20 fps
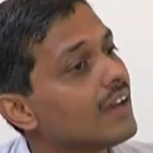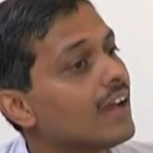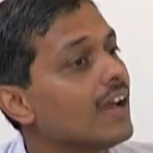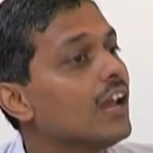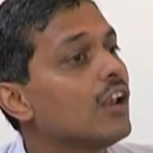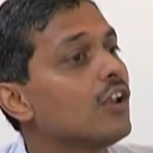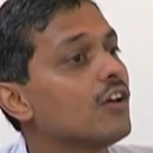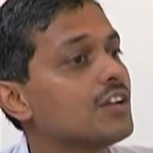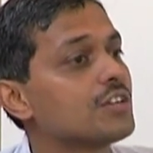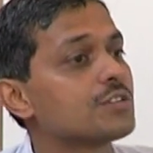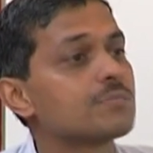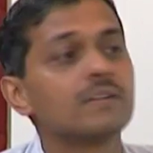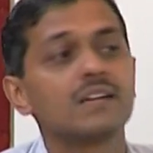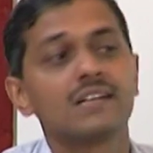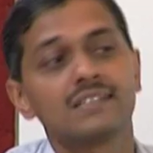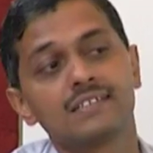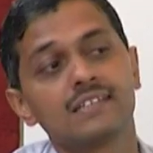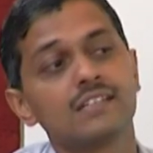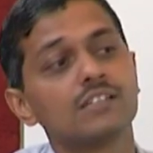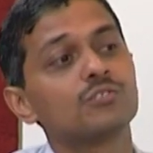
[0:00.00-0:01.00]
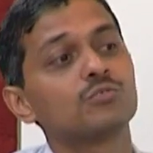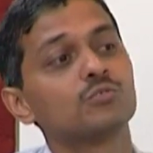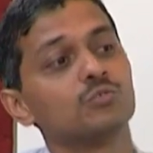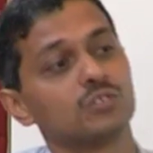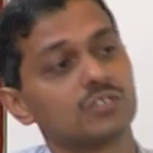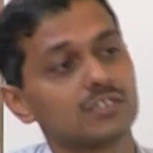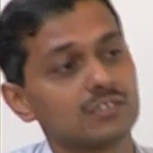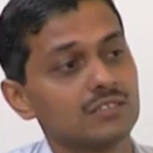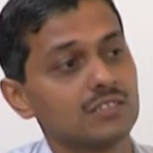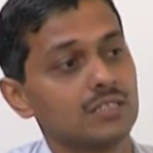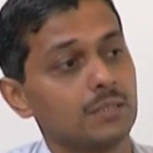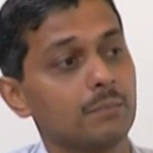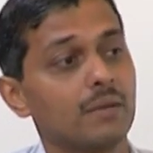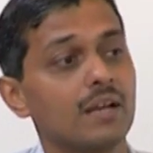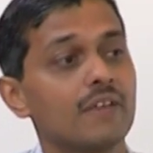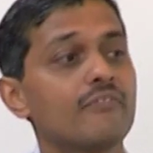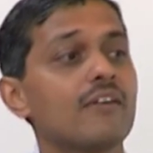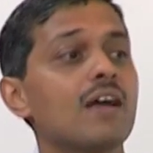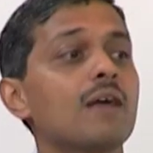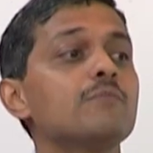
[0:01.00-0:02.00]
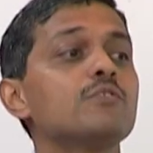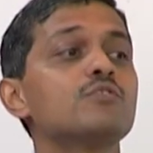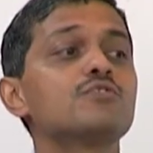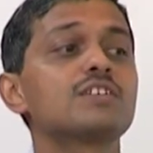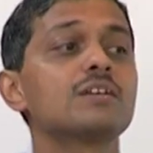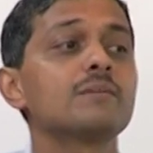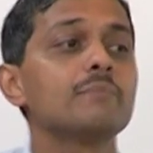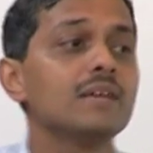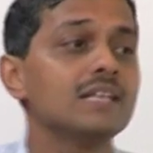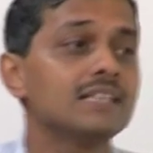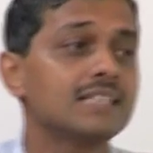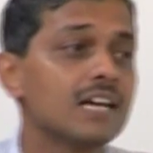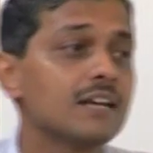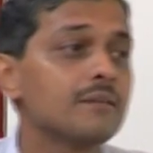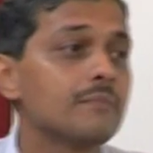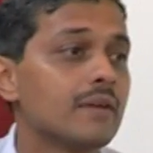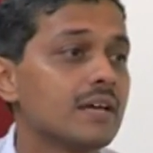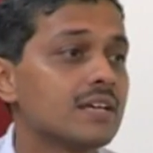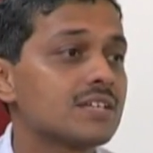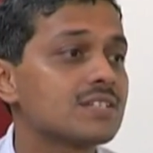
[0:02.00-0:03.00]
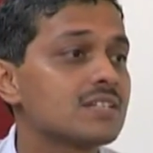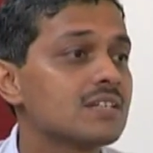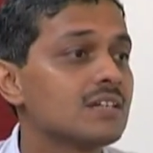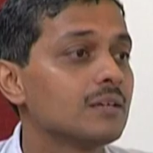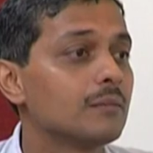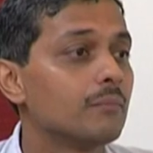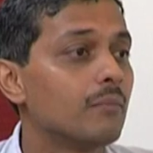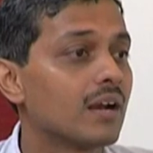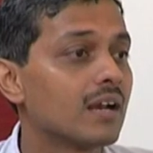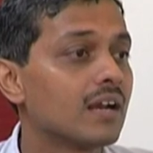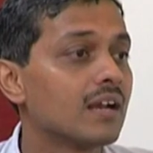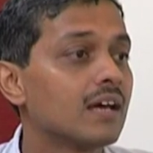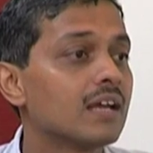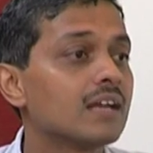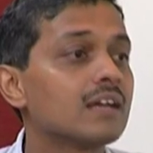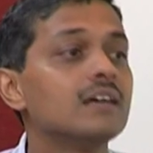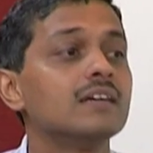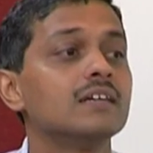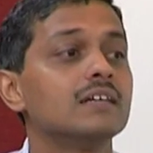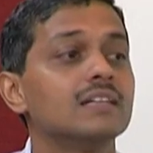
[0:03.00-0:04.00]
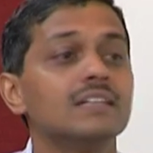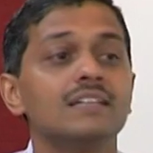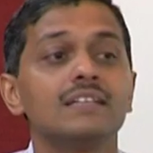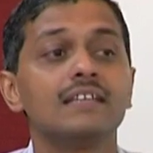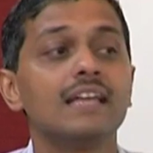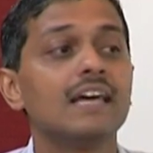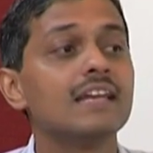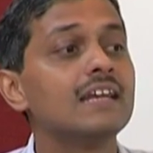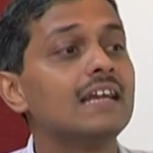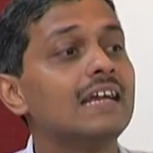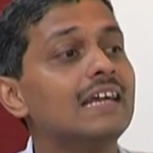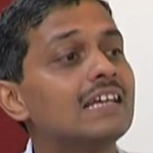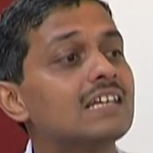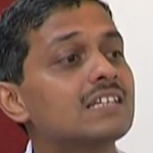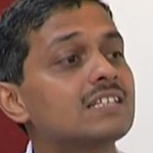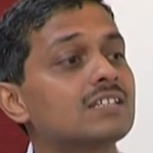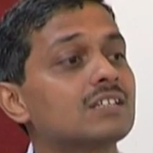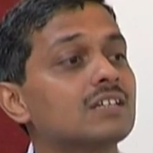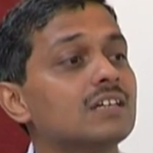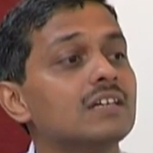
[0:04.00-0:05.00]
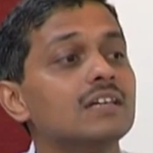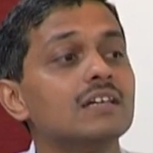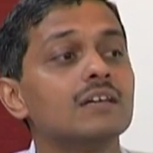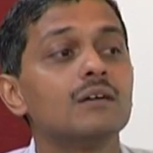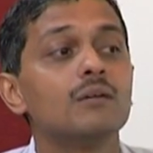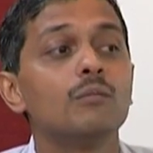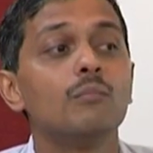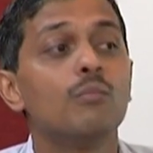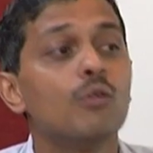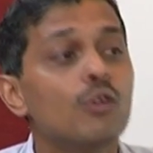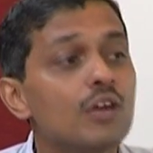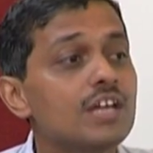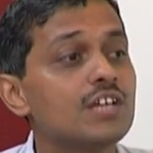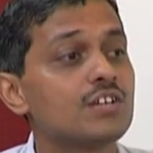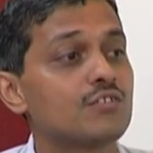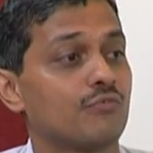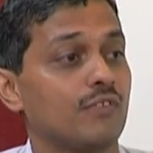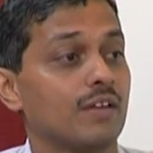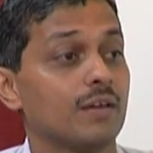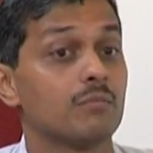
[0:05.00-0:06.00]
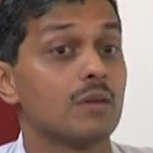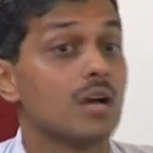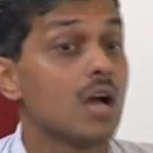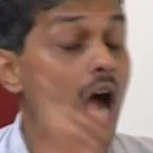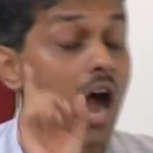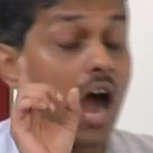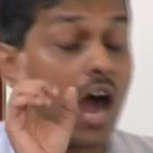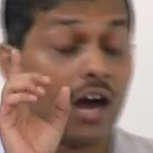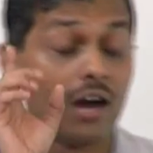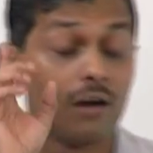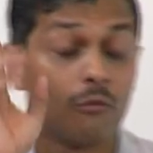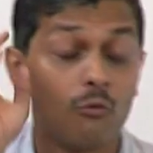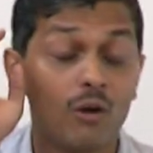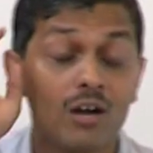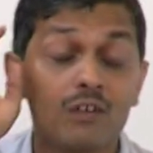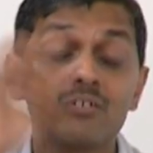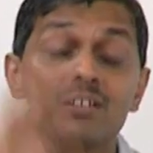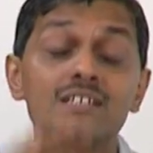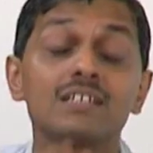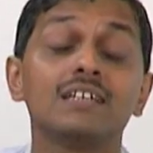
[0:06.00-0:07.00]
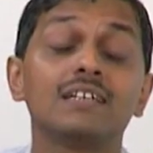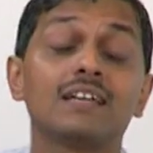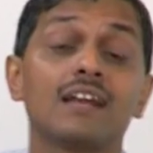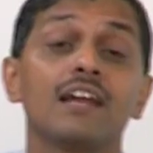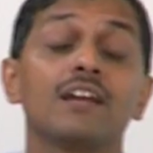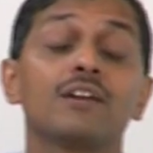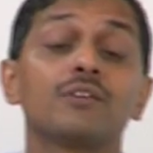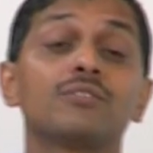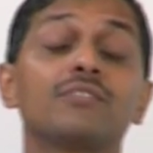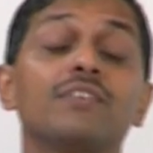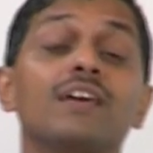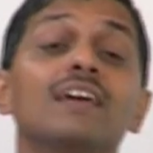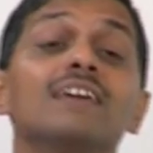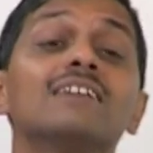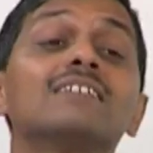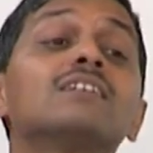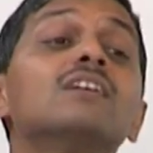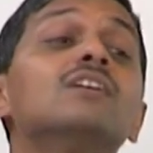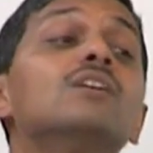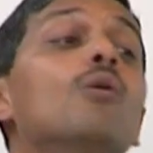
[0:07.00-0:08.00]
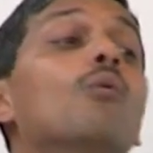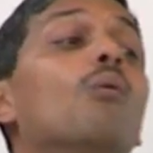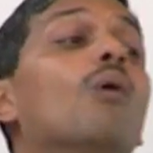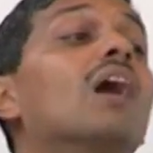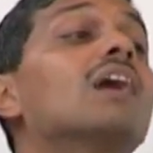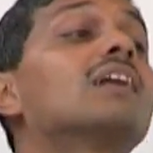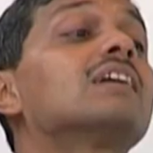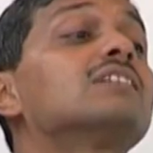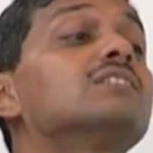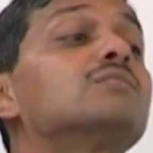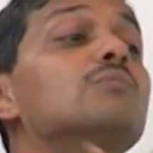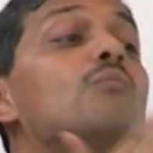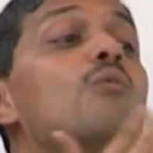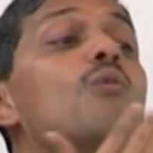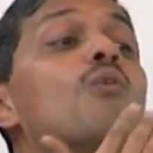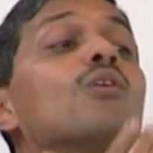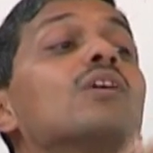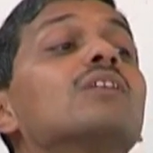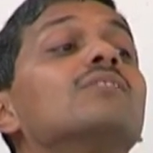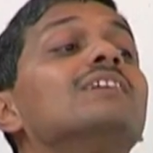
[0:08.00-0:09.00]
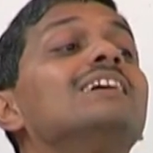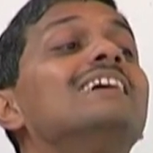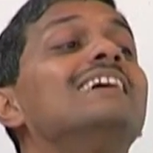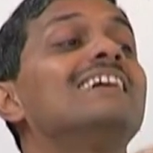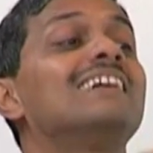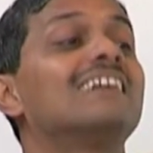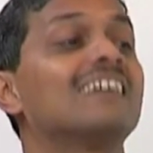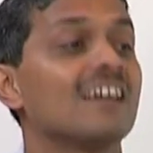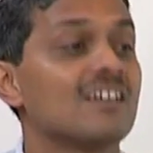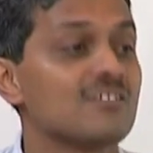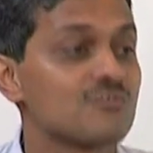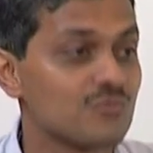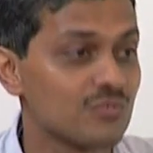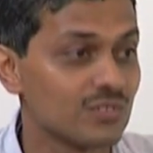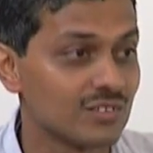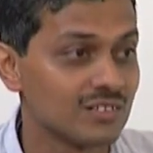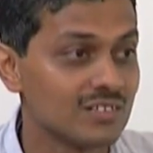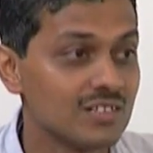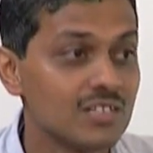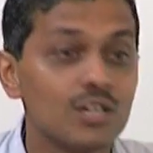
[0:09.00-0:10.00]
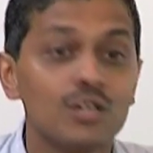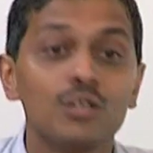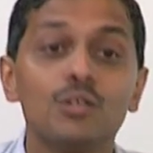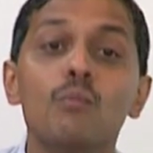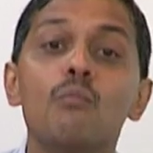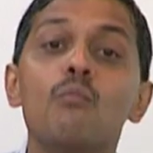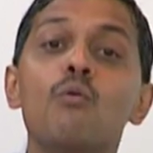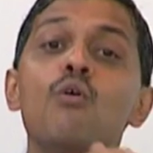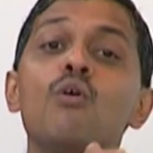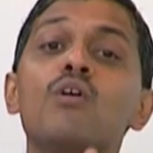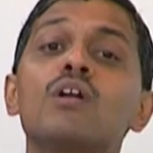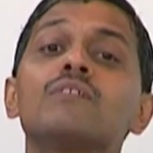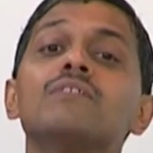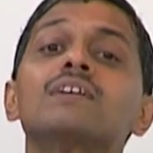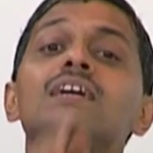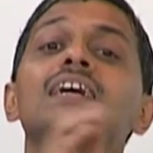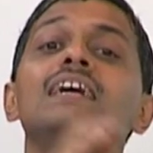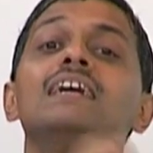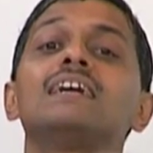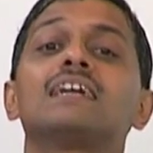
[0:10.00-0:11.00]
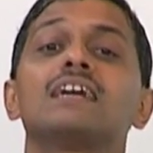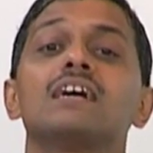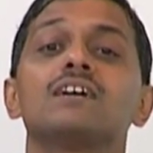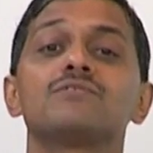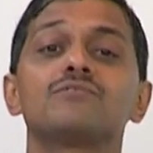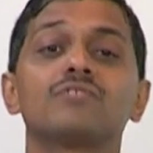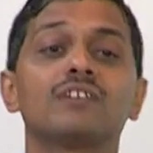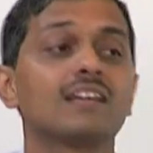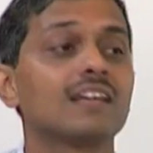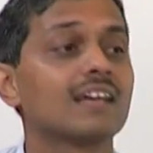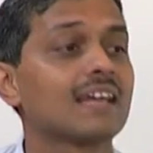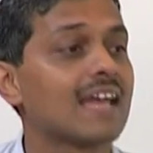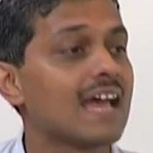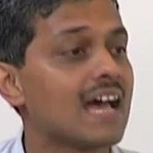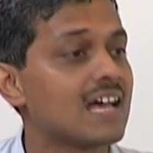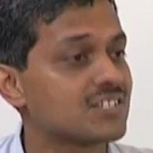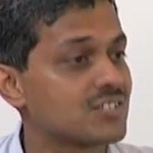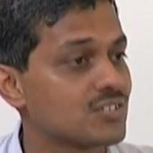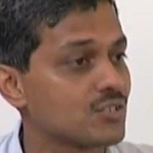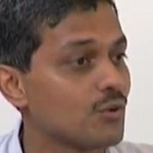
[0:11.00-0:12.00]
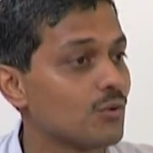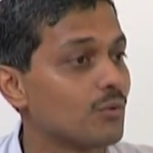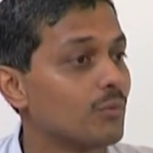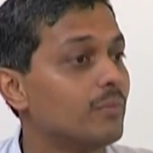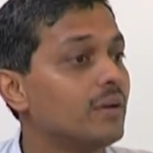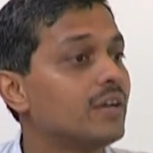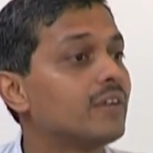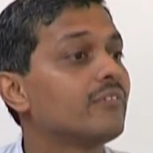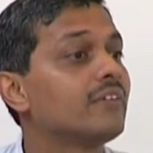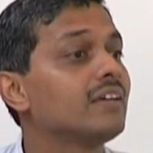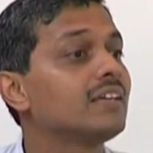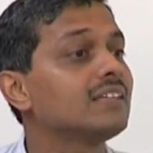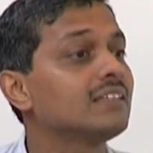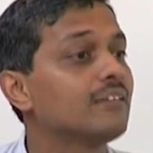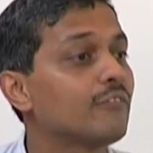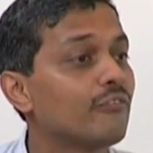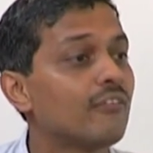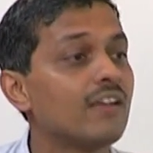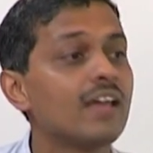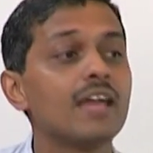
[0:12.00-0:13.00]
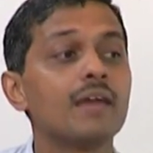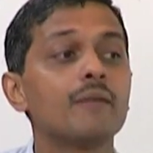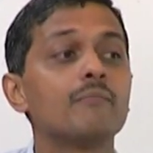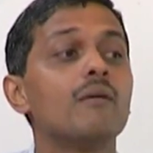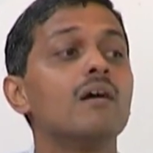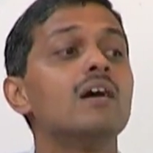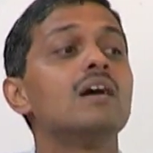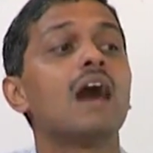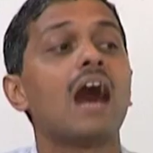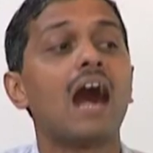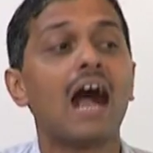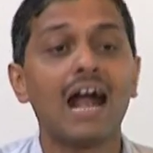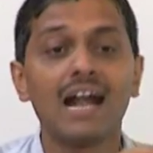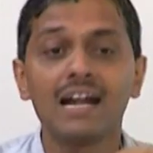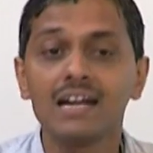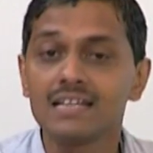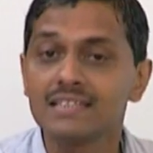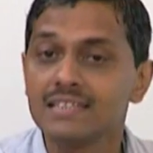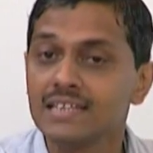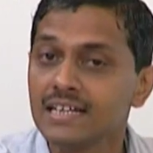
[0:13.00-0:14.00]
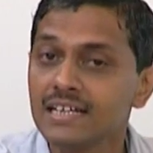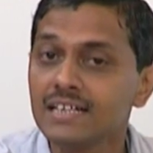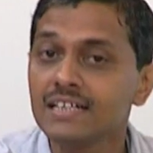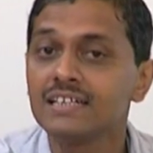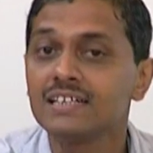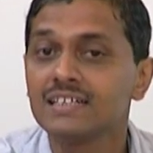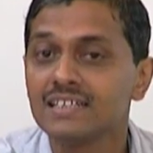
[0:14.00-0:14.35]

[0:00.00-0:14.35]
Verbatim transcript: yellowish because there is soot. But if I am using methane based burner then it is bluish flame. Ha, what was I trying to say is what is the mode of the heat transfer? The mode of the heat transfer in a gas stove between the flame and the